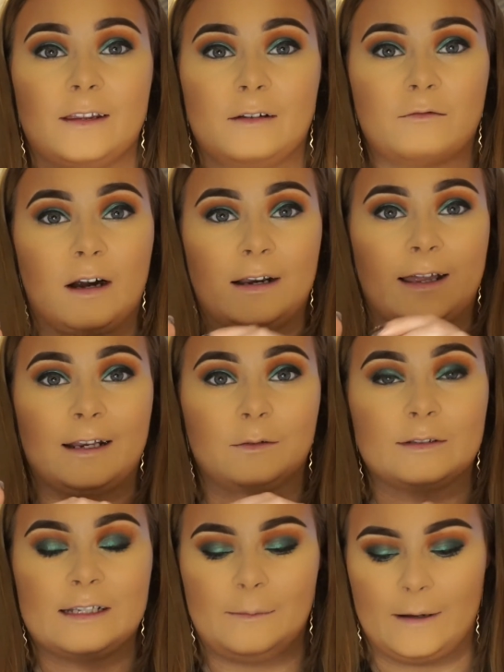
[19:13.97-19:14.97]
writing that little
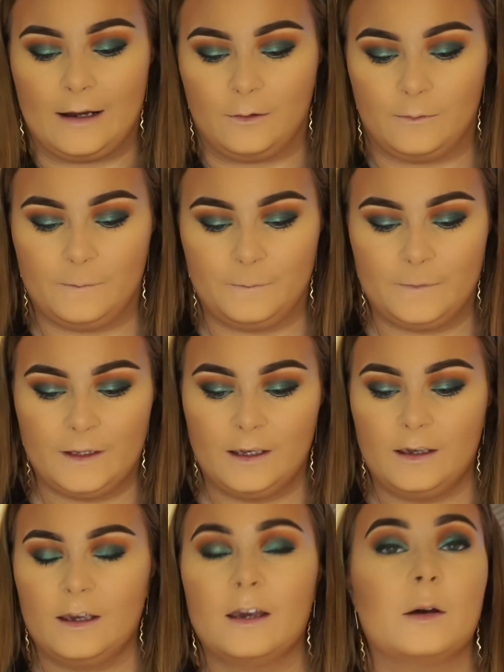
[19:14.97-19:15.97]
slip out?
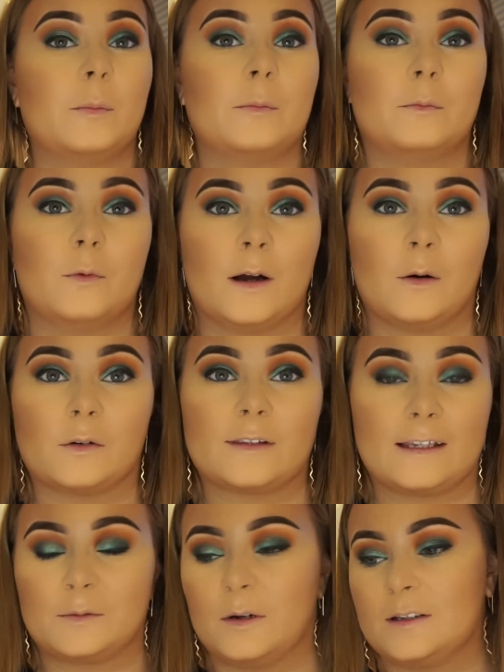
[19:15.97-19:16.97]
Well,
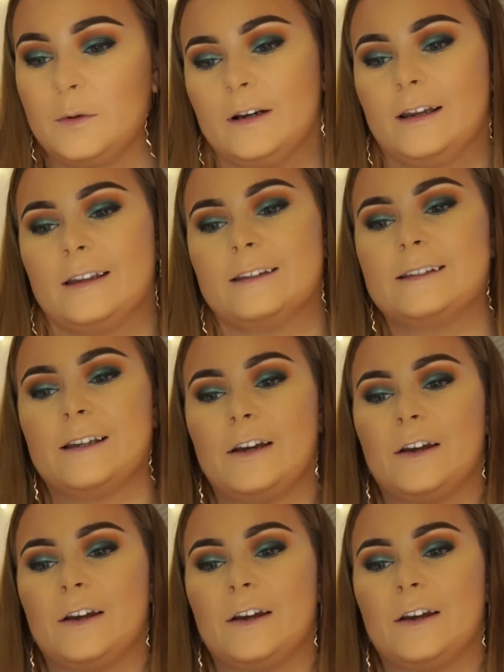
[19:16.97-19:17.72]
that's why I sprinted. So